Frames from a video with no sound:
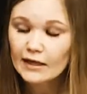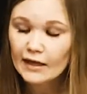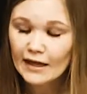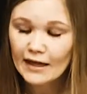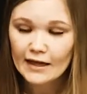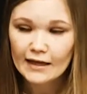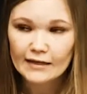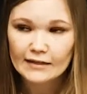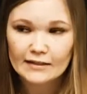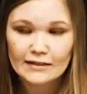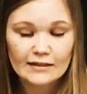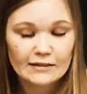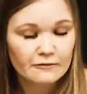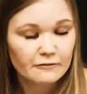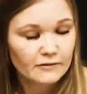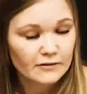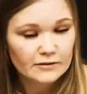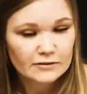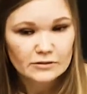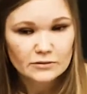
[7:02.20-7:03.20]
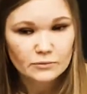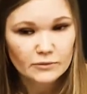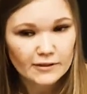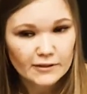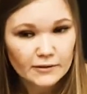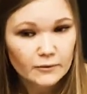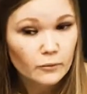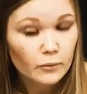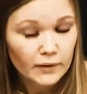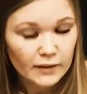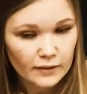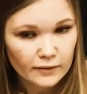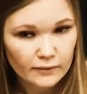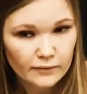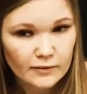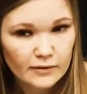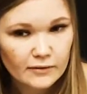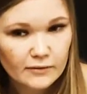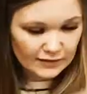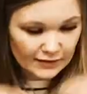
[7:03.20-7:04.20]
And it feels really
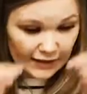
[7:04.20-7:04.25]
weird.